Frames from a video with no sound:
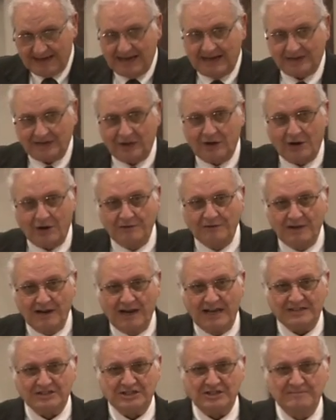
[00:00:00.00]
had to learn the
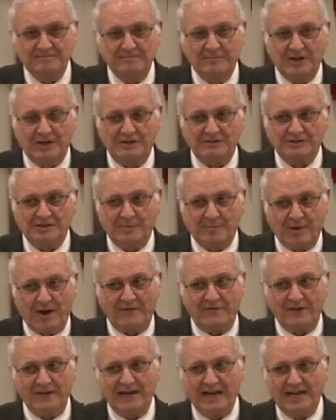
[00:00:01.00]
lesson because the
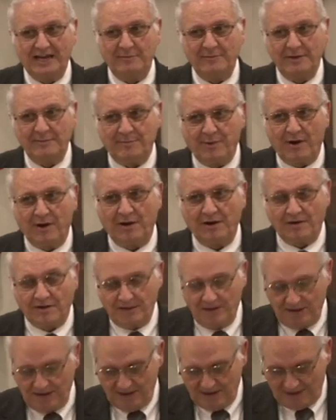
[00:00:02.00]
prophet had to be
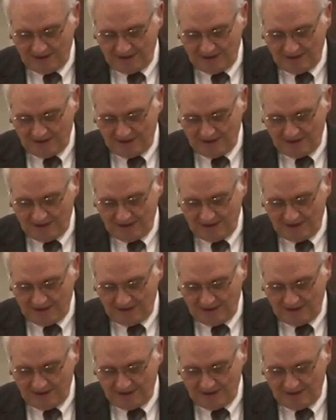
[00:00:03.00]
part